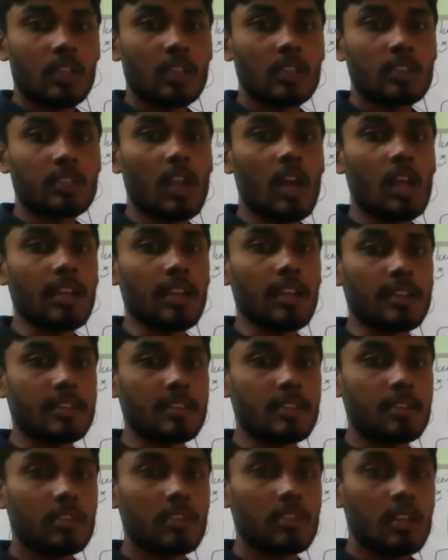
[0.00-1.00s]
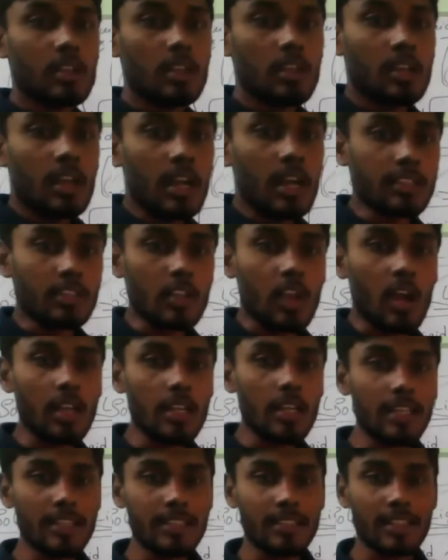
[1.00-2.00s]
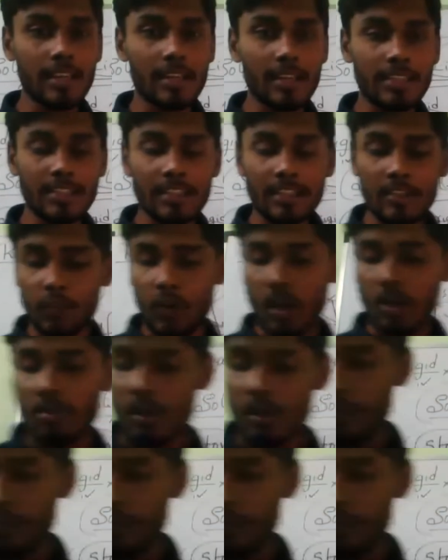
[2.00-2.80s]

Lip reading: Solids. A solid is a rigid form